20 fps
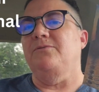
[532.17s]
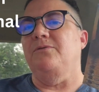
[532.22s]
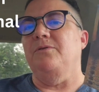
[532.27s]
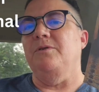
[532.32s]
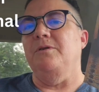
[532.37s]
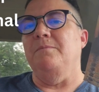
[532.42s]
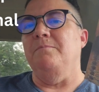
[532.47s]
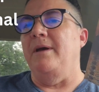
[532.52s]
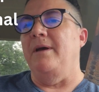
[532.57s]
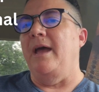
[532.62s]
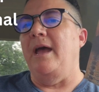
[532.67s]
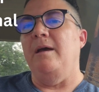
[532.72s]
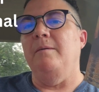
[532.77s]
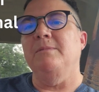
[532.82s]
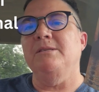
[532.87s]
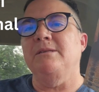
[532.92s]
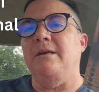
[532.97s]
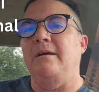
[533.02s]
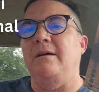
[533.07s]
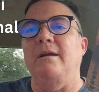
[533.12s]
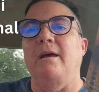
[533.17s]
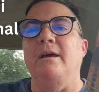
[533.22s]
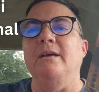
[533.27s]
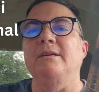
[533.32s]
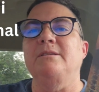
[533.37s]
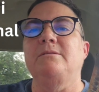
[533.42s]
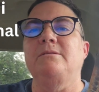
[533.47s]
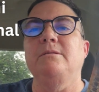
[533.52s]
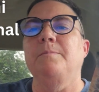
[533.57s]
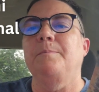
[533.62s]
from Amazon a
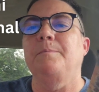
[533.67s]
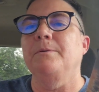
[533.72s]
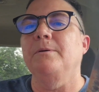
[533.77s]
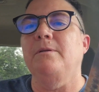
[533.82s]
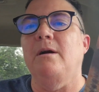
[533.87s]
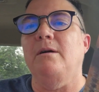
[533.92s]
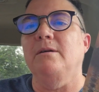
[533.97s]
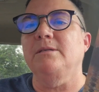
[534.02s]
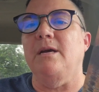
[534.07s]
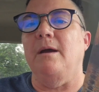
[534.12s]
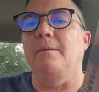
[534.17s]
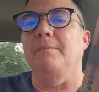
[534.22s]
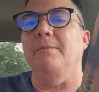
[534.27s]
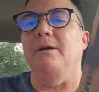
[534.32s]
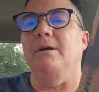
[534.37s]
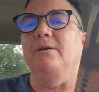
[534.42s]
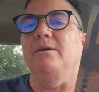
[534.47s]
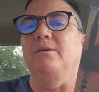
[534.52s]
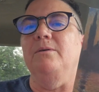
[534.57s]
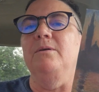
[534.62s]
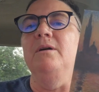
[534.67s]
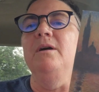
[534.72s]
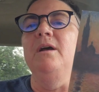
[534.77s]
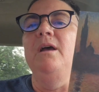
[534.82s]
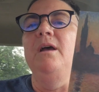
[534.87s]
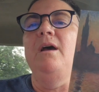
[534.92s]
super long time ago.